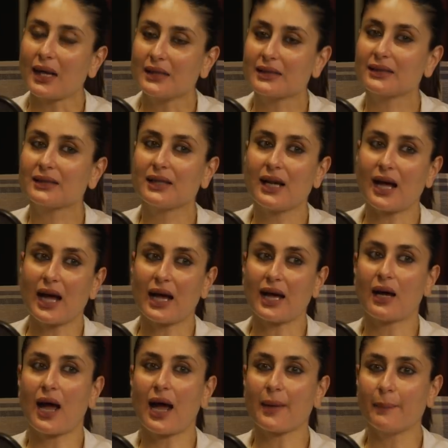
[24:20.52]
I think
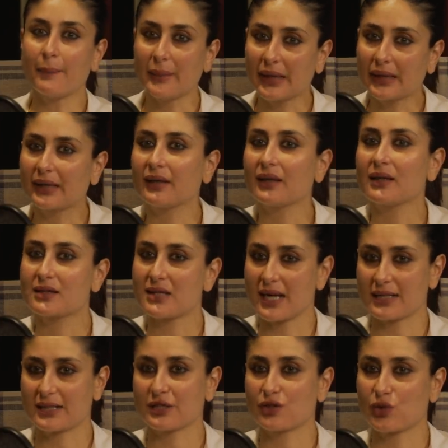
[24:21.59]
that I'm making
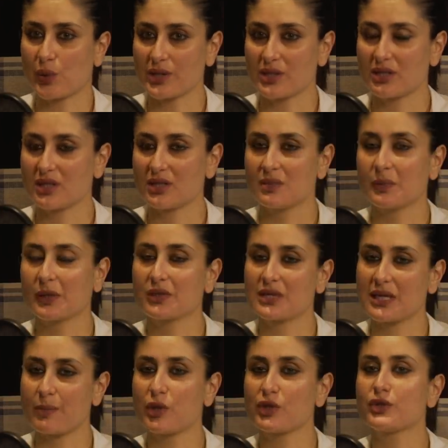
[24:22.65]
exciting choices
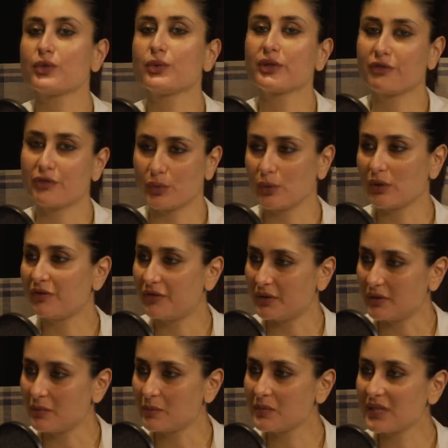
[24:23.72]
because I'm also doing fewer
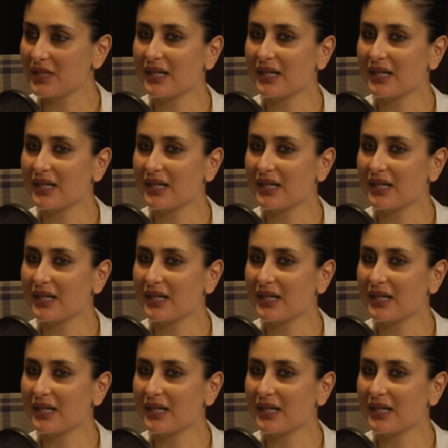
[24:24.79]
films.